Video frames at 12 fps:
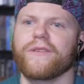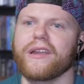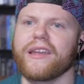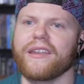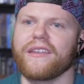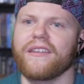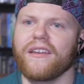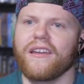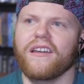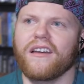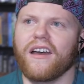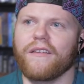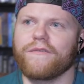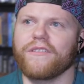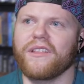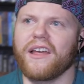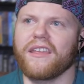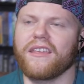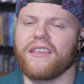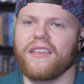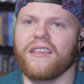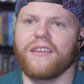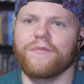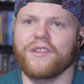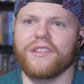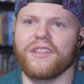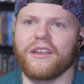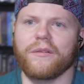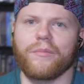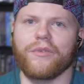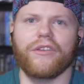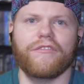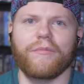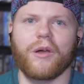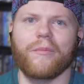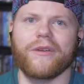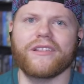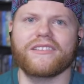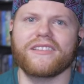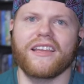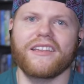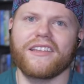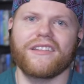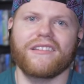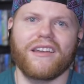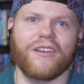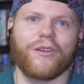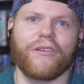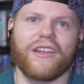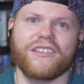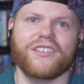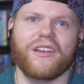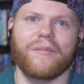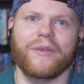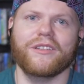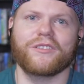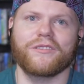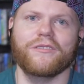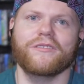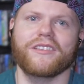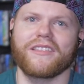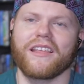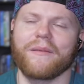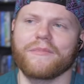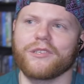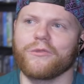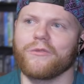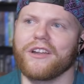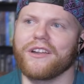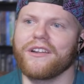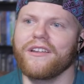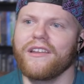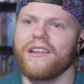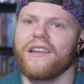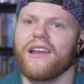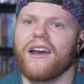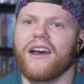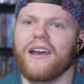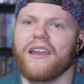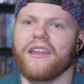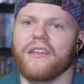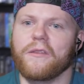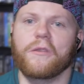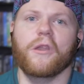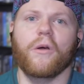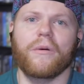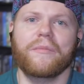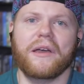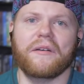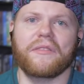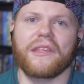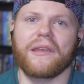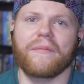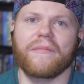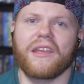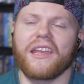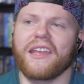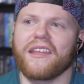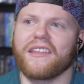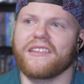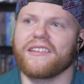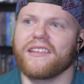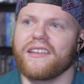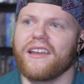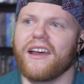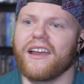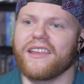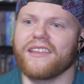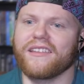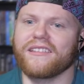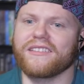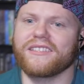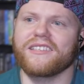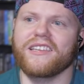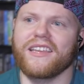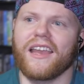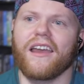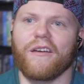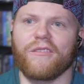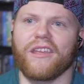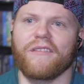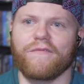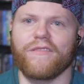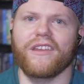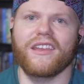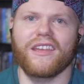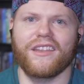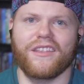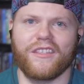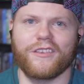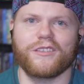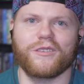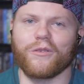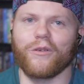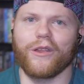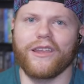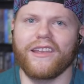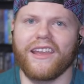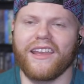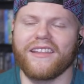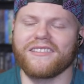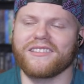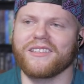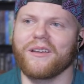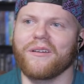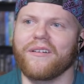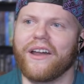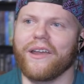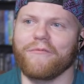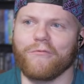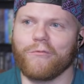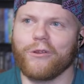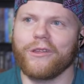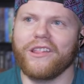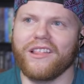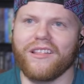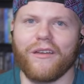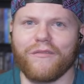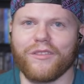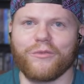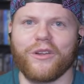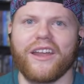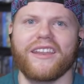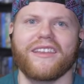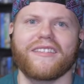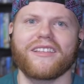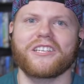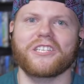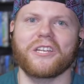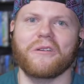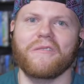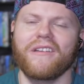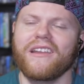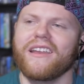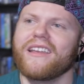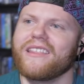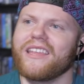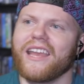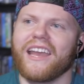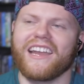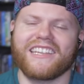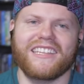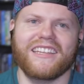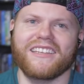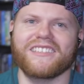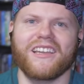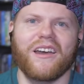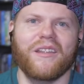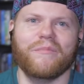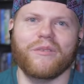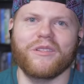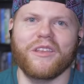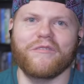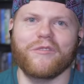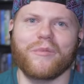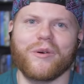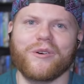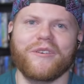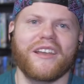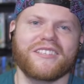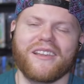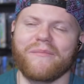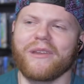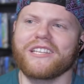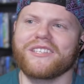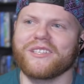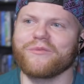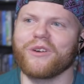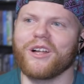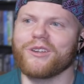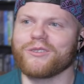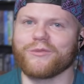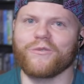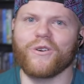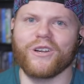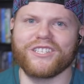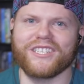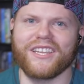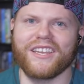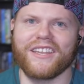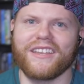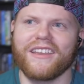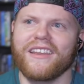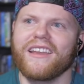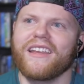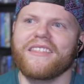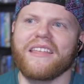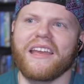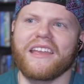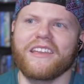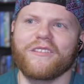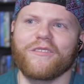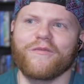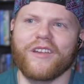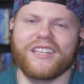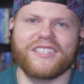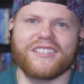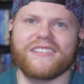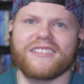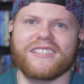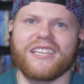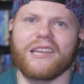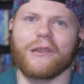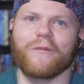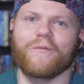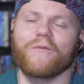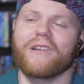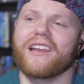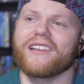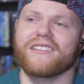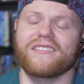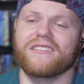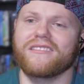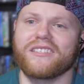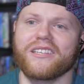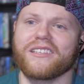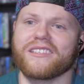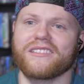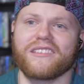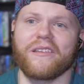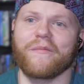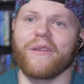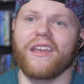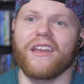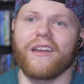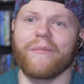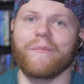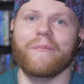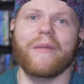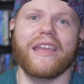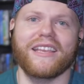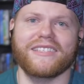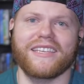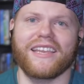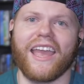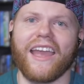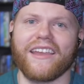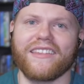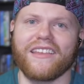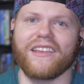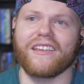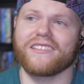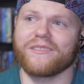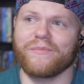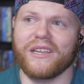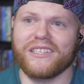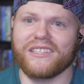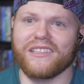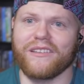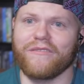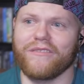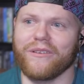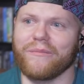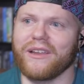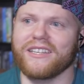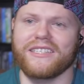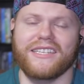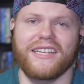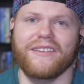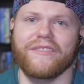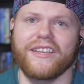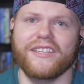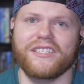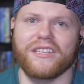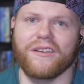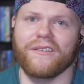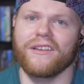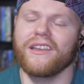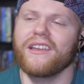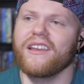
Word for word: friend, I feel like even in their brief moments, they did a great job introducing them to where I know about them and I can see how they fit into the story. And so I really love the writing of this show. The acting is unbelievable. As I mentioned while I was watching it, that intervention scene had just some amazing acting, especially from a TV show.